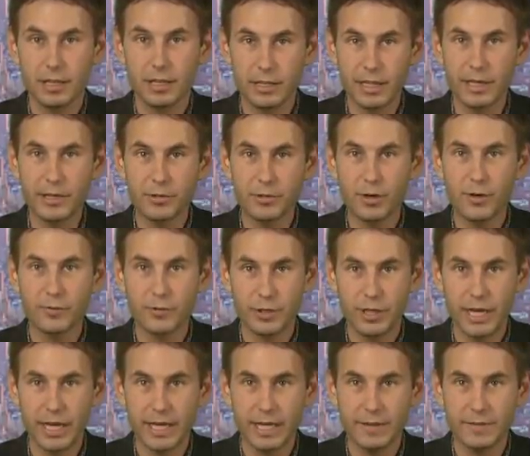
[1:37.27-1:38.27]
Later
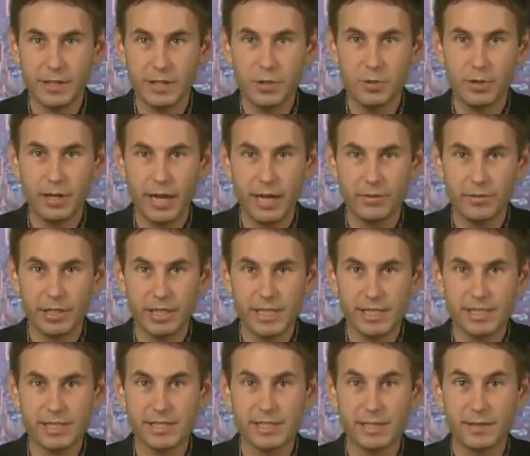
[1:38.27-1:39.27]
overnight, the UK
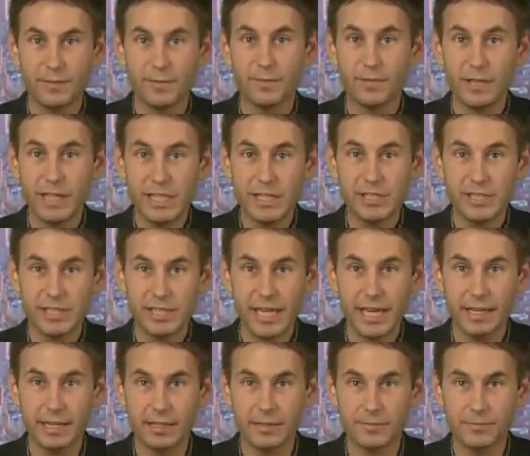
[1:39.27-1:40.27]
releases inflation
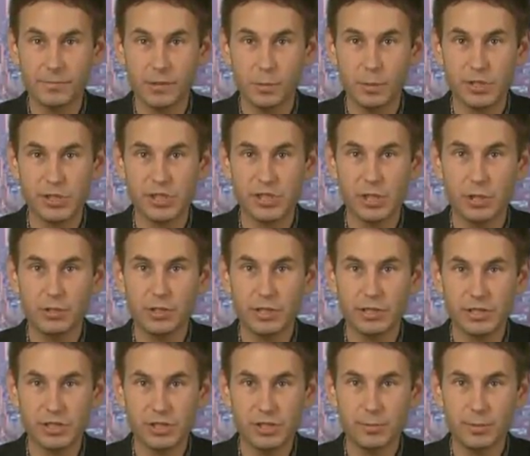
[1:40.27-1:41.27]
data, which showed
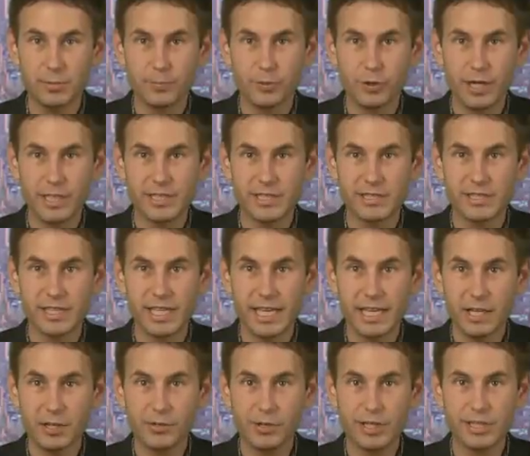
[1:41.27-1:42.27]
consumer prices
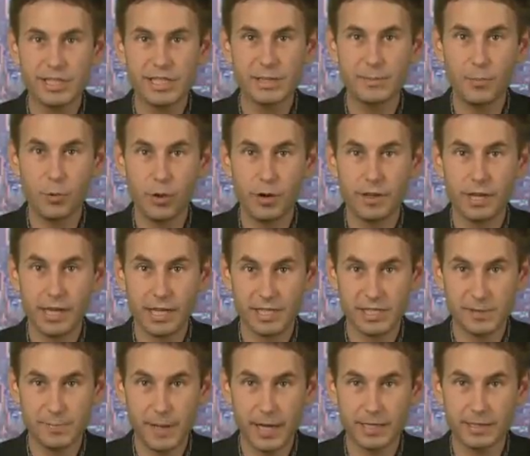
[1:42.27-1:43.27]
increasing more than
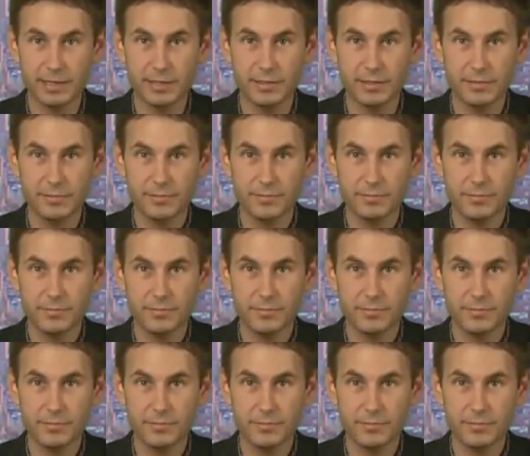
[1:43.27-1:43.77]
expected.